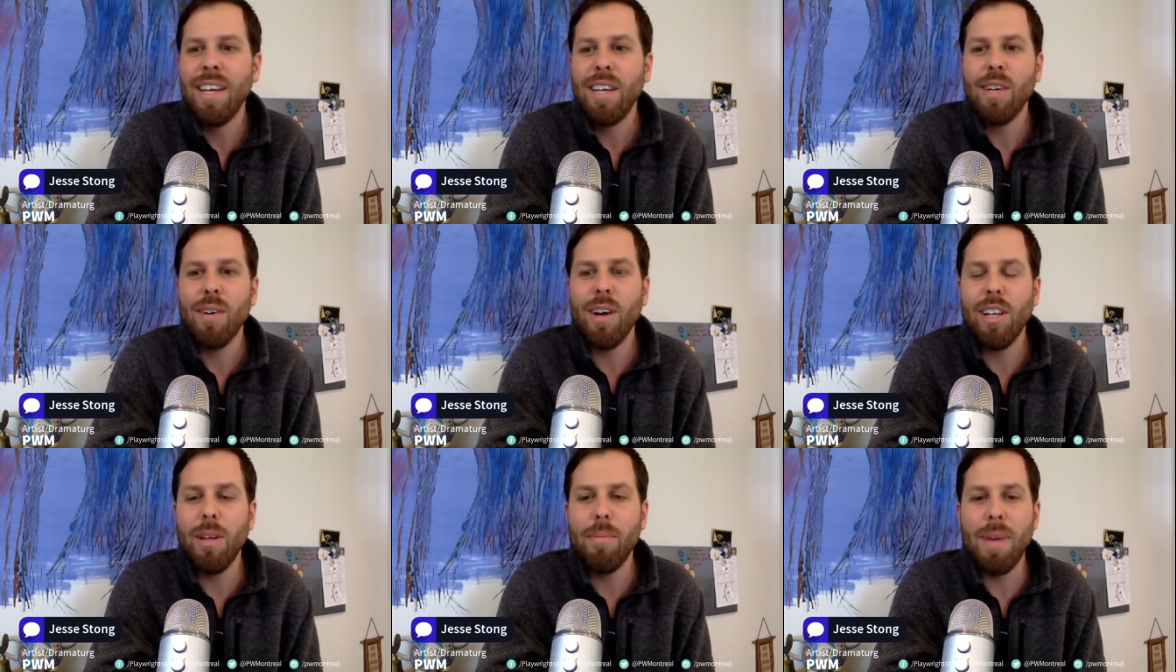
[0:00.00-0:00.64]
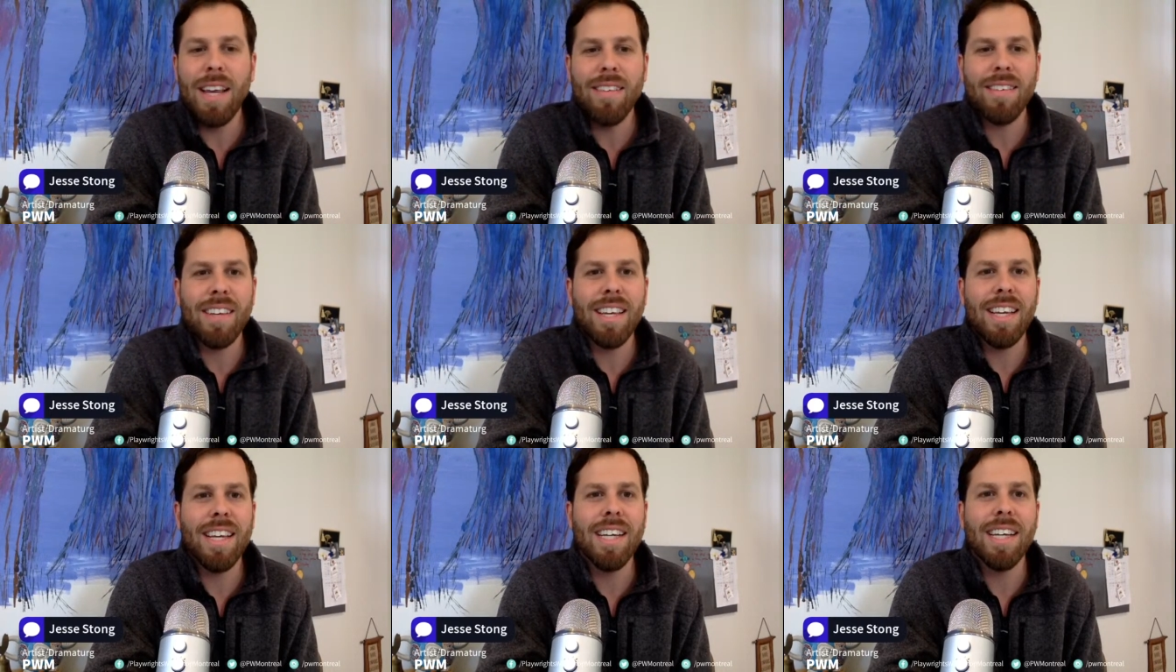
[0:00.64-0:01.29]
You're all
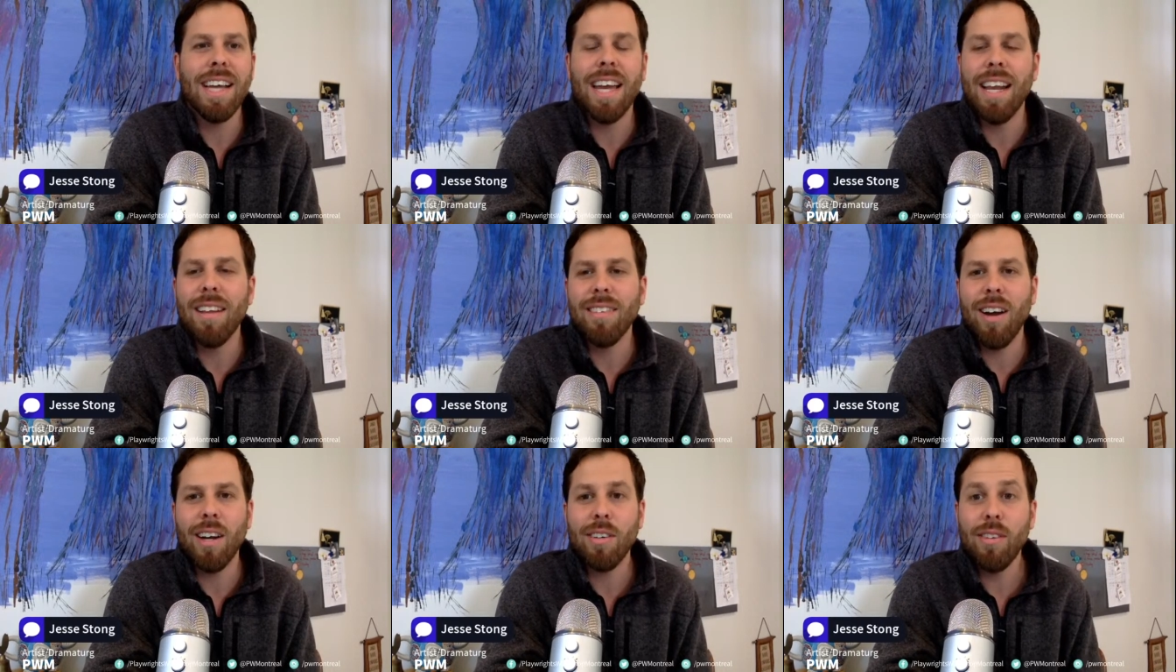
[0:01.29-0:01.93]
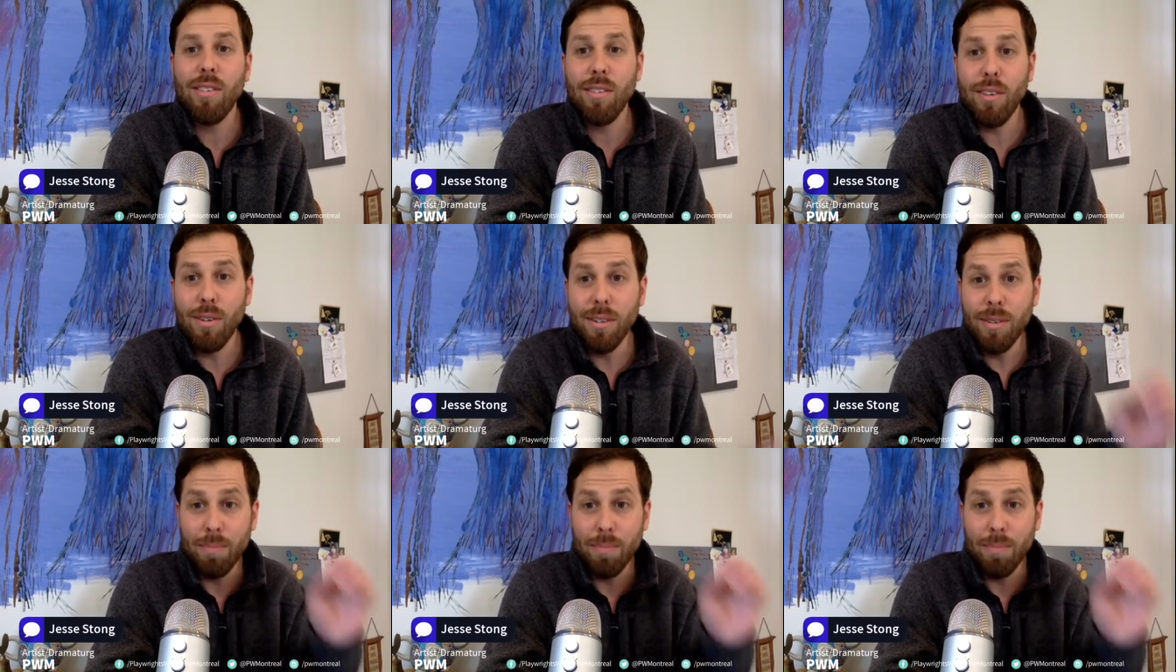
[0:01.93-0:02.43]
amazing, and I'll talk to you soon.